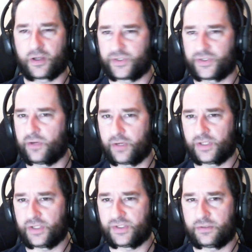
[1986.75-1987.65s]

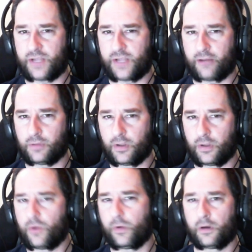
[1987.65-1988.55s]
series down
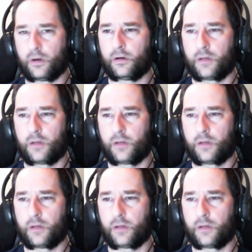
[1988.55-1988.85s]
lower